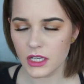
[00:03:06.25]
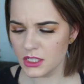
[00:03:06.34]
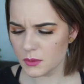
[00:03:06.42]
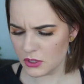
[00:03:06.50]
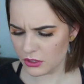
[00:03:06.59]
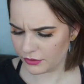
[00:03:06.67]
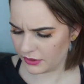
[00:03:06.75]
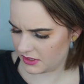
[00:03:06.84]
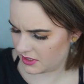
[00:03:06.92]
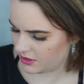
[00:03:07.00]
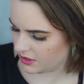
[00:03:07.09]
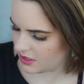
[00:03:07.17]
It's beautiful.
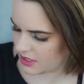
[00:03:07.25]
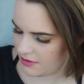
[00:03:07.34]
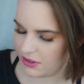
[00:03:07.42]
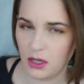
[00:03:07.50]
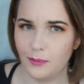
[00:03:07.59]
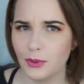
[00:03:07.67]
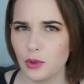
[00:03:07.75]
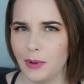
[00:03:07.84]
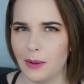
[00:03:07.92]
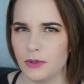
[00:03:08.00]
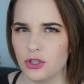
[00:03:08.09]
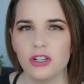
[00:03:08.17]
It still does have like a blue
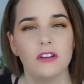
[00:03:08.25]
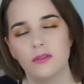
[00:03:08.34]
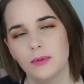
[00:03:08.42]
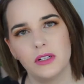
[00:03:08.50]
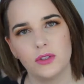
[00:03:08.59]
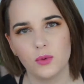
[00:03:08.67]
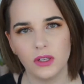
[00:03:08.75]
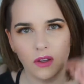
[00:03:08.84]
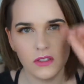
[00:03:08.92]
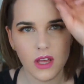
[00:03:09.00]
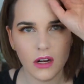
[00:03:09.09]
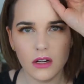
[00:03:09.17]
purple shift, but it's really
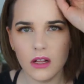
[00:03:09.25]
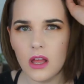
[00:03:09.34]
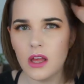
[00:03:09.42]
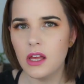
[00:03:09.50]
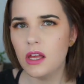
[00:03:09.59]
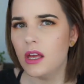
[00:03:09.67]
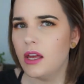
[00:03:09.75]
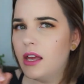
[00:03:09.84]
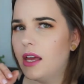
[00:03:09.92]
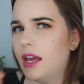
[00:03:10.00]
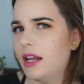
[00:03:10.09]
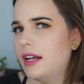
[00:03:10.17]
subtle
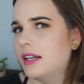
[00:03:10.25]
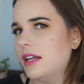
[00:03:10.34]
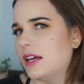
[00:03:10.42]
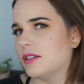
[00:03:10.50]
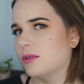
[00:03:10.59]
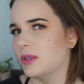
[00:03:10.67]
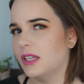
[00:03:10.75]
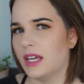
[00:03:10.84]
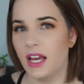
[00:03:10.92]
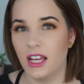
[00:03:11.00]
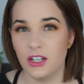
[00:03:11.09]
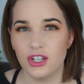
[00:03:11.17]
and it has a really
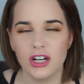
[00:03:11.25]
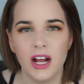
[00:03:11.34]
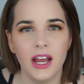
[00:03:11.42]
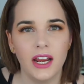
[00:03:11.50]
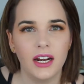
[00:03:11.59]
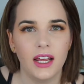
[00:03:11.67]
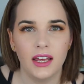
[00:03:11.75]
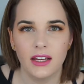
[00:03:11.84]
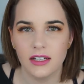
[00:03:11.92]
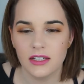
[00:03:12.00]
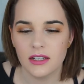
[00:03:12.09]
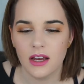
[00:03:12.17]
high shine
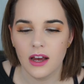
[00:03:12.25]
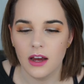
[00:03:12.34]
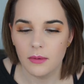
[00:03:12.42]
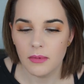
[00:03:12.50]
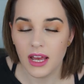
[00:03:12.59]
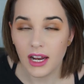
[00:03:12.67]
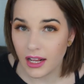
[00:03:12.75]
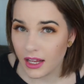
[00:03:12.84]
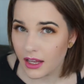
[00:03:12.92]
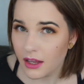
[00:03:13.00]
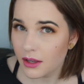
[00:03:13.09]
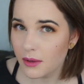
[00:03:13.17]
and um,
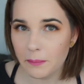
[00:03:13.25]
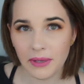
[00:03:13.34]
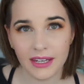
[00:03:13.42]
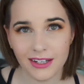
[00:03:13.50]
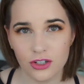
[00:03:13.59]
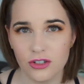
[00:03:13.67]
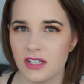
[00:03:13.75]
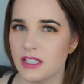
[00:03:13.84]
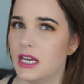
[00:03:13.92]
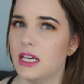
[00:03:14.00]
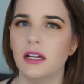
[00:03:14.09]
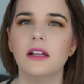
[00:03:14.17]
any pictures I
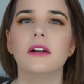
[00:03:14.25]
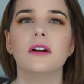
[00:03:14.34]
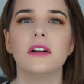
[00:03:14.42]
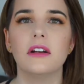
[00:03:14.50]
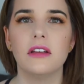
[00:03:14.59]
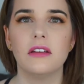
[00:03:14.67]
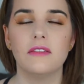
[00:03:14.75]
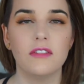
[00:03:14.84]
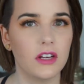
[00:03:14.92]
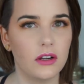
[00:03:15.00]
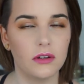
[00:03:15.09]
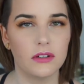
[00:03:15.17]
take in it or any
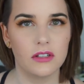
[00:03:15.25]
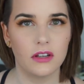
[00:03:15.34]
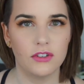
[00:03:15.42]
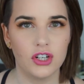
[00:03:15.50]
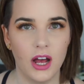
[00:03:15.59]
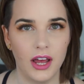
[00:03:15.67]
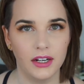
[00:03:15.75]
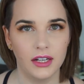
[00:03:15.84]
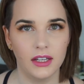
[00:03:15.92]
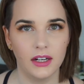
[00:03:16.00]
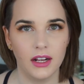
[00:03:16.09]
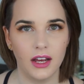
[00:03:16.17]
videos I've shot in
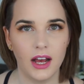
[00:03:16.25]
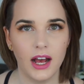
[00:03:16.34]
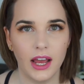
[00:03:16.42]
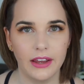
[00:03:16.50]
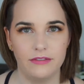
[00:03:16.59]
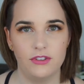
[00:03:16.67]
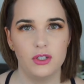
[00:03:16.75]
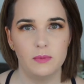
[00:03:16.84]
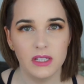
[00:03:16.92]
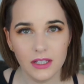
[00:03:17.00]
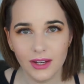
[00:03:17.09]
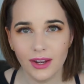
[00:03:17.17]
it, I've just
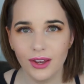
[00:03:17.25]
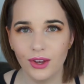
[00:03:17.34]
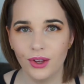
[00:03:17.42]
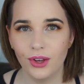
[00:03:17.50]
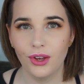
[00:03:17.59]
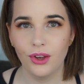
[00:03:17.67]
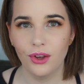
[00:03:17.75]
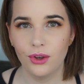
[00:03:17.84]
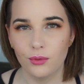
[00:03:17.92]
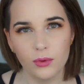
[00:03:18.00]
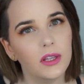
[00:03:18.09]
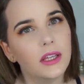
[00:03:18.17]
been like
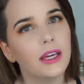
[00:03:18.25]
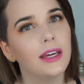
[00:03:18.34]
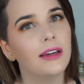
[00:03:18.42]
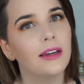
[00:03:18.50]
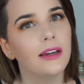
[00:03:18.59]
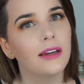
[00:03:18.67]
really,